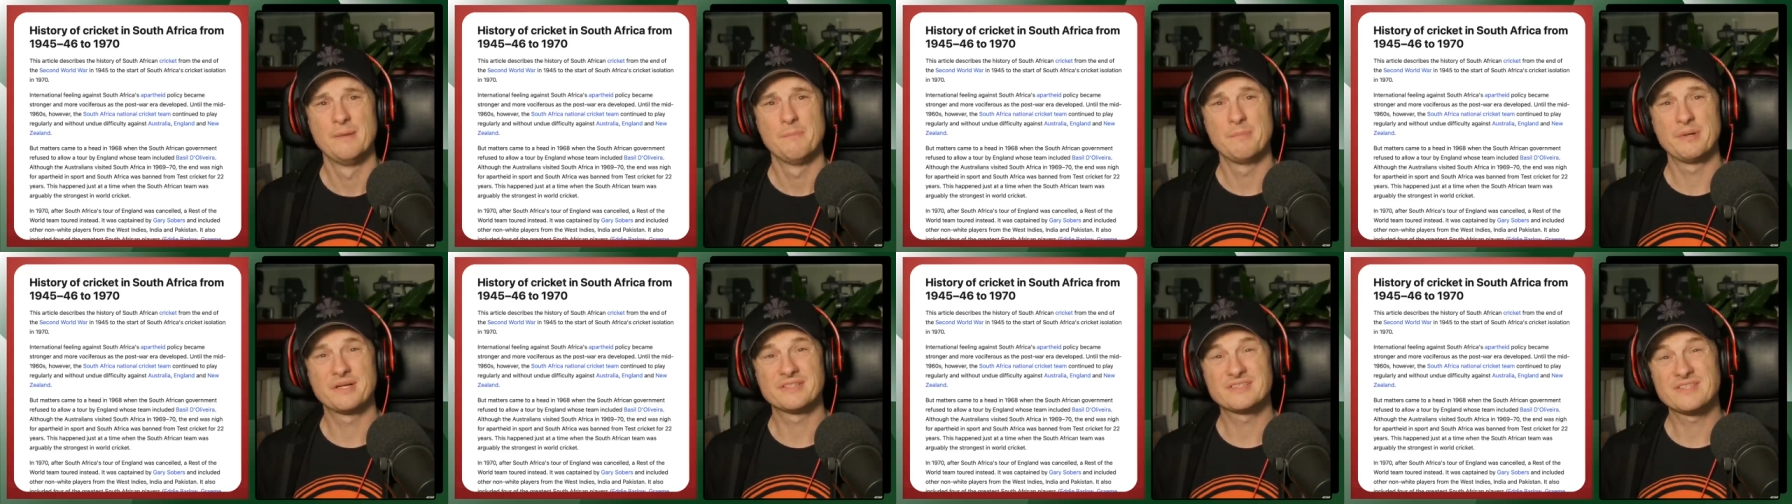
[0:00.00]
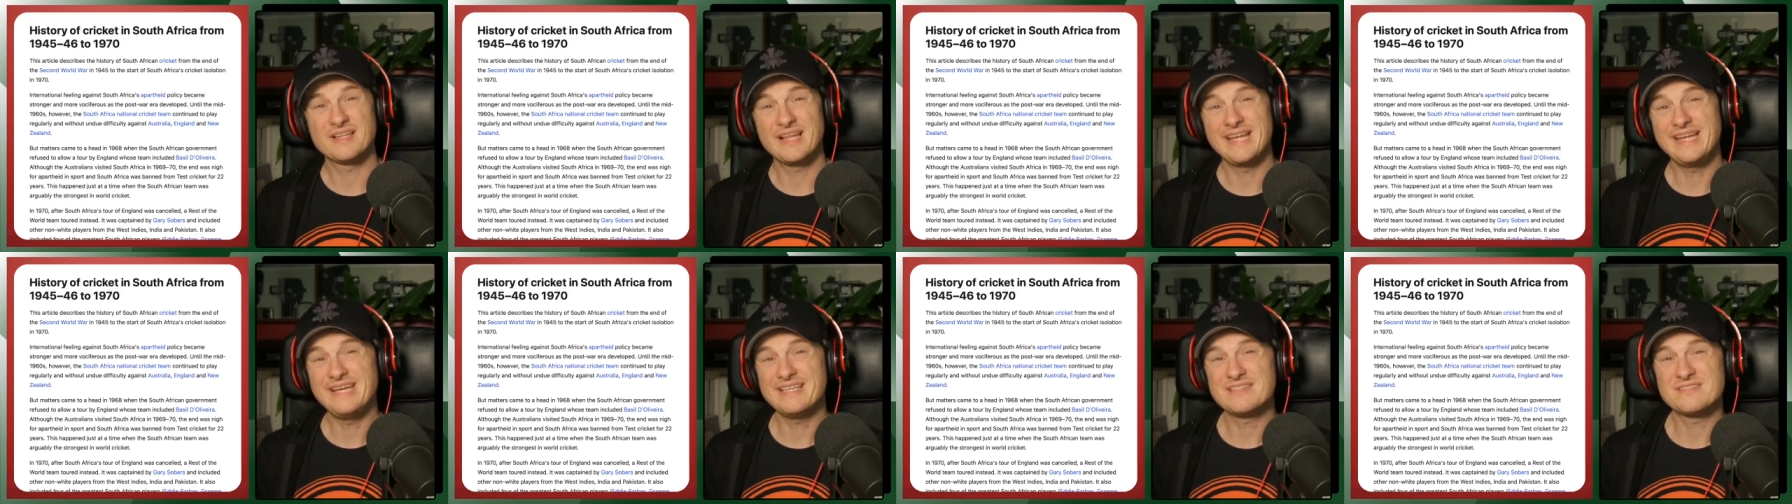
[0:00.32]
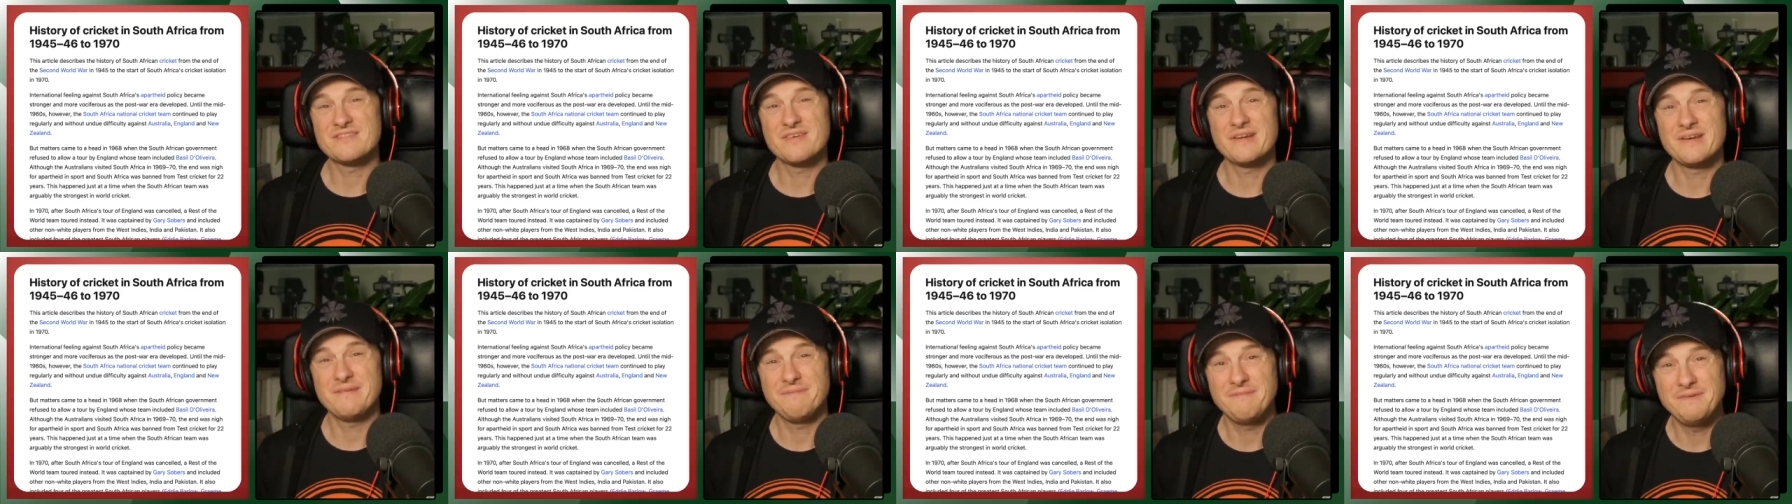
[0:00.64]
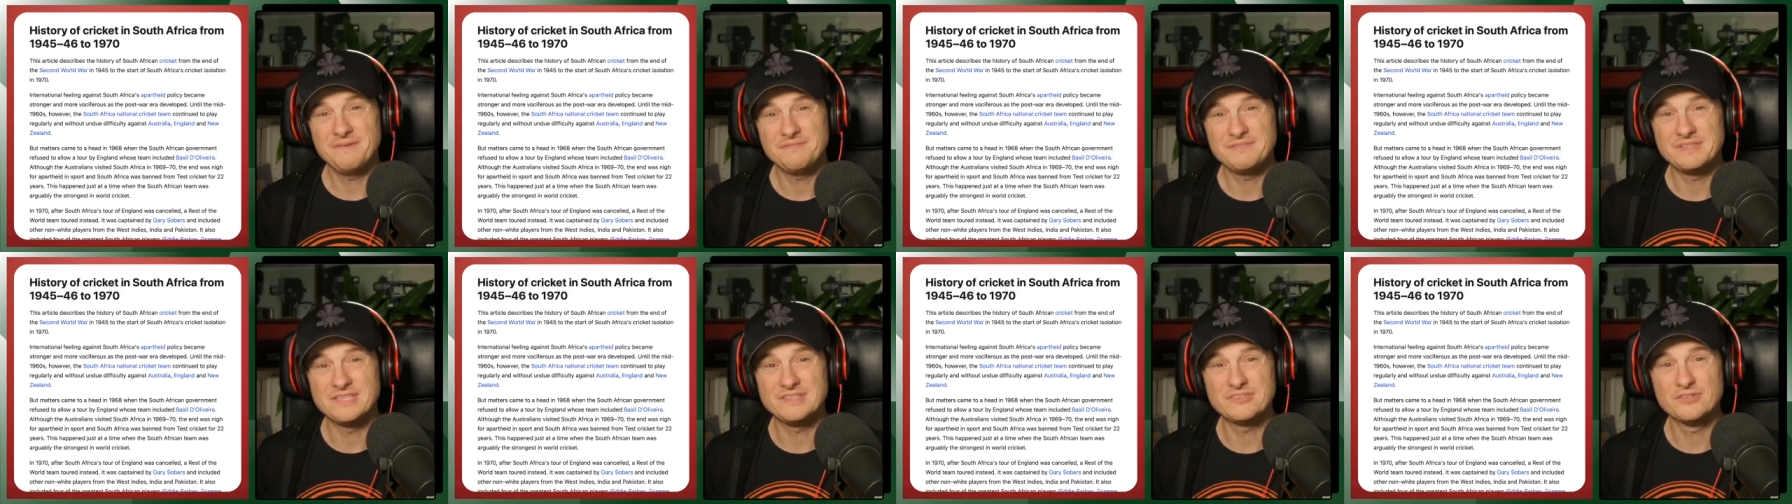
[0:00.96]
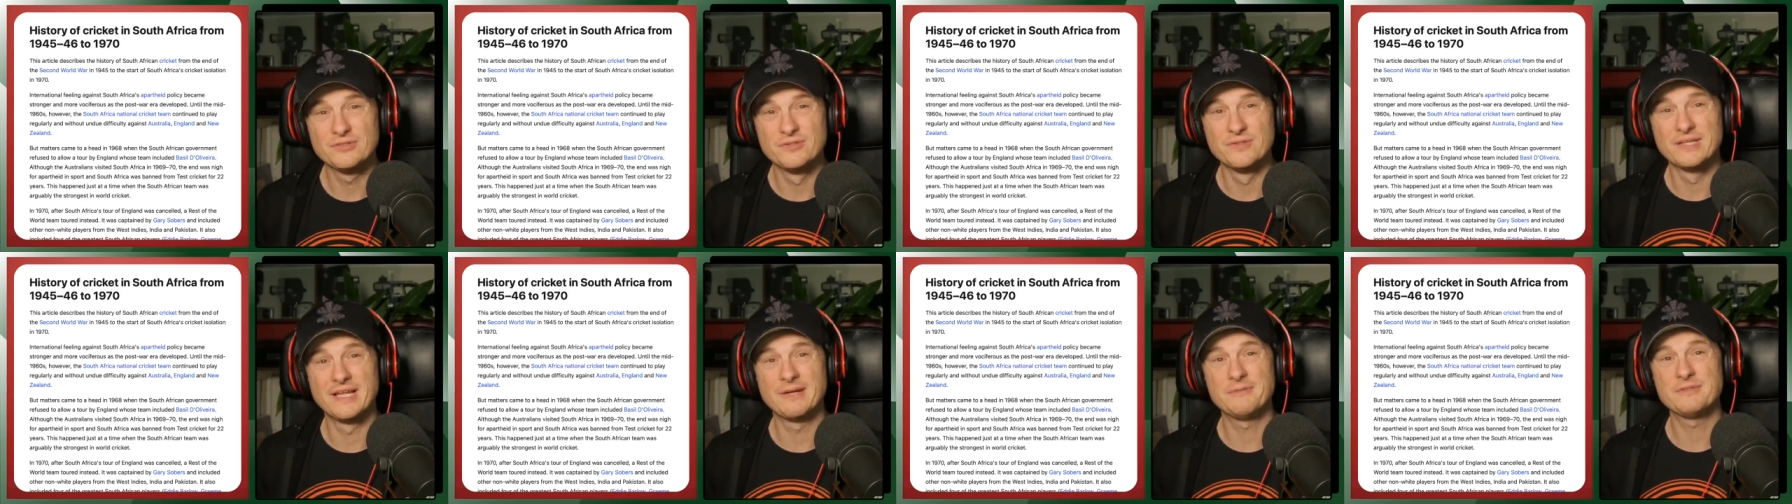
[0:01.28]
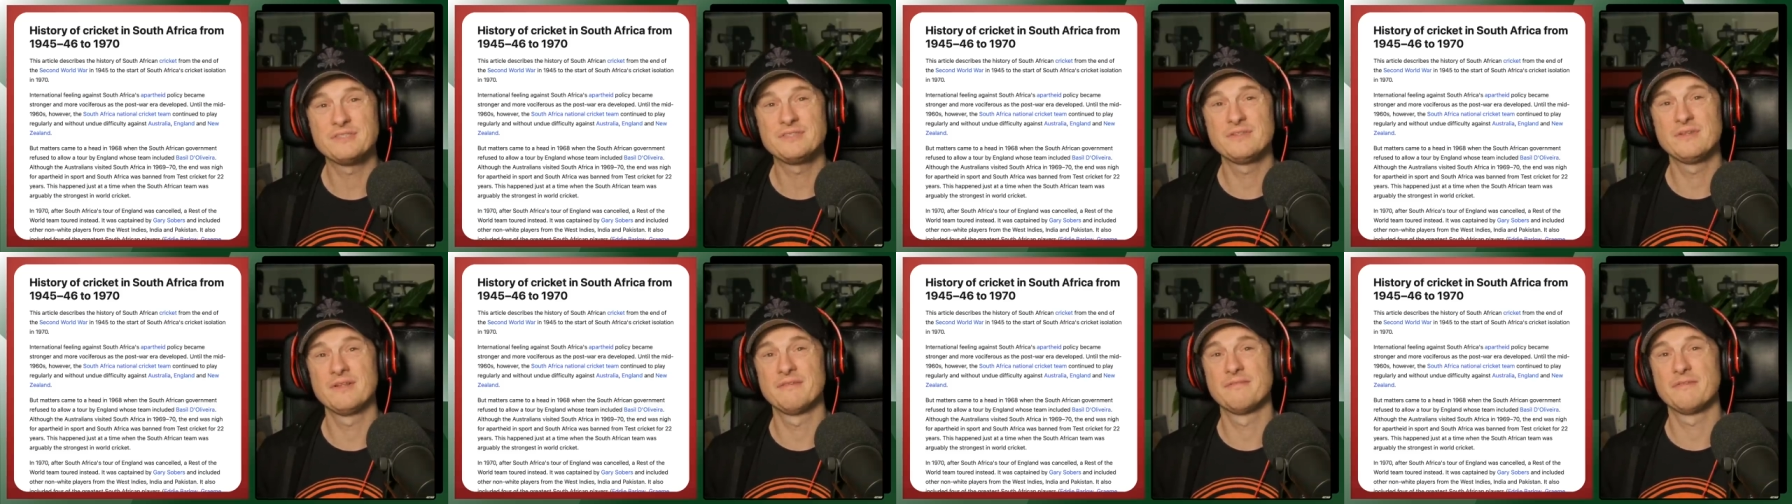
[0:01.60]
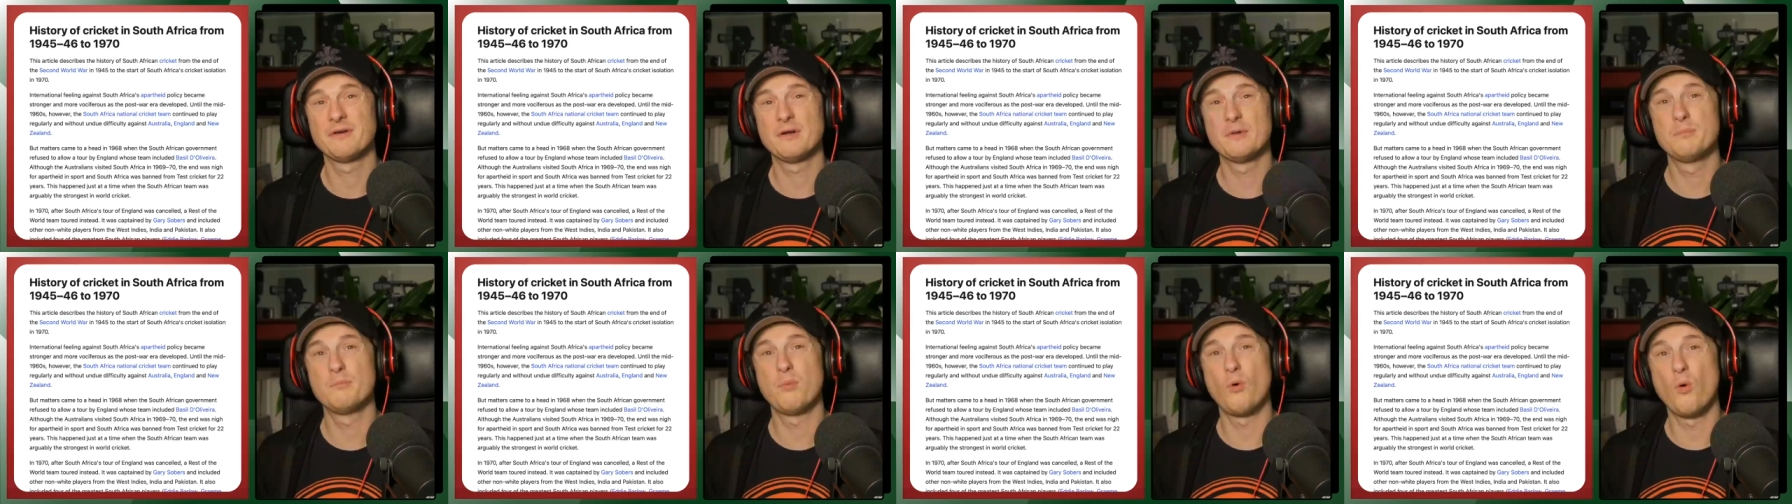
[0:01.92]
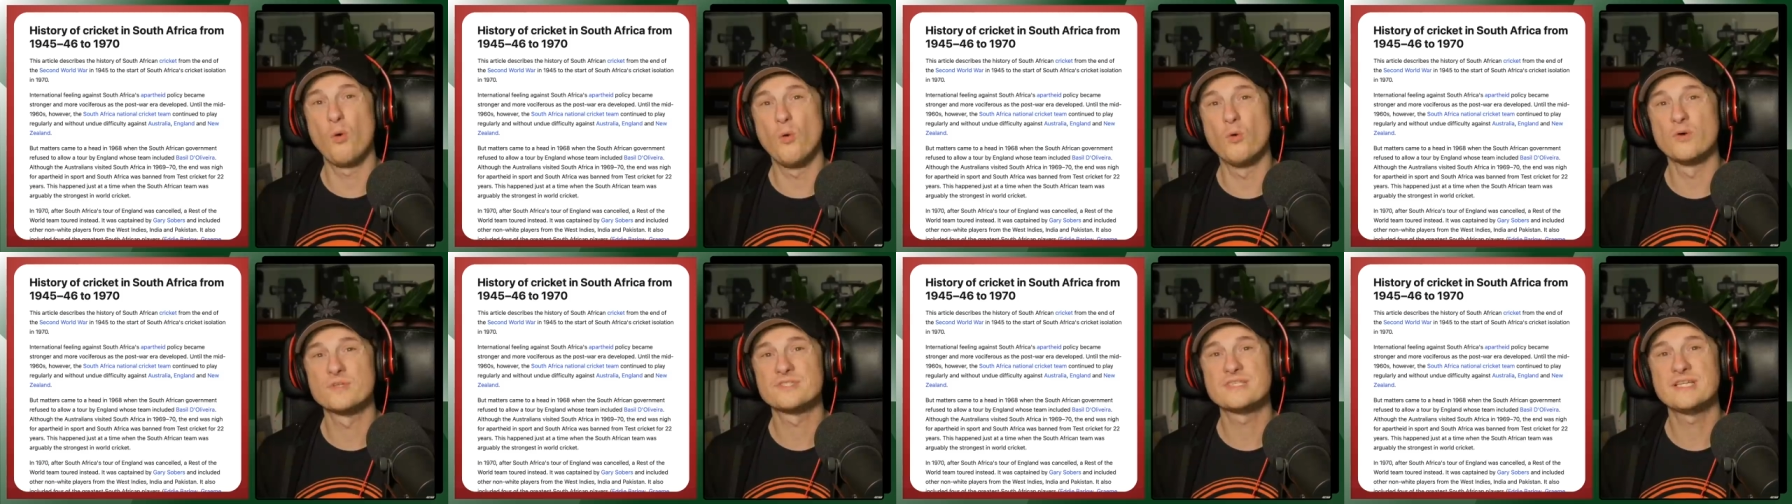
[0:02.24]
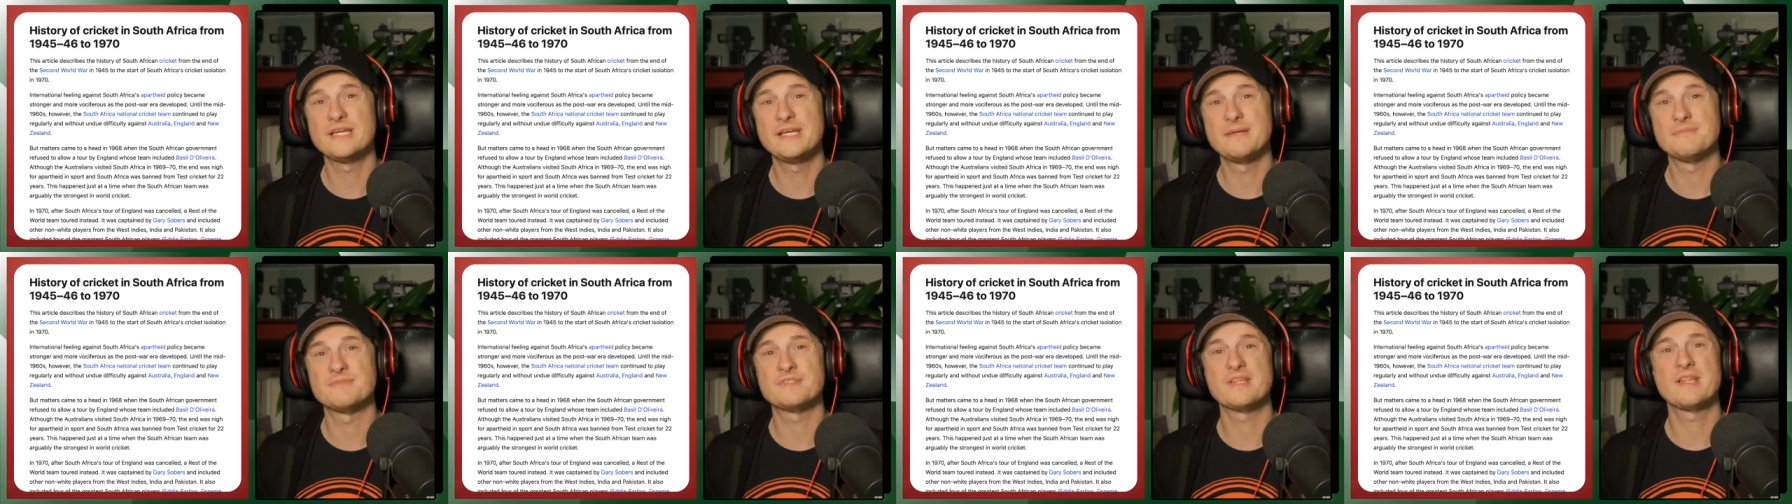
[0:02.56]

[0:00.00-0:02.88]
But as late as nineteen fifty-two, they were still a very poor team,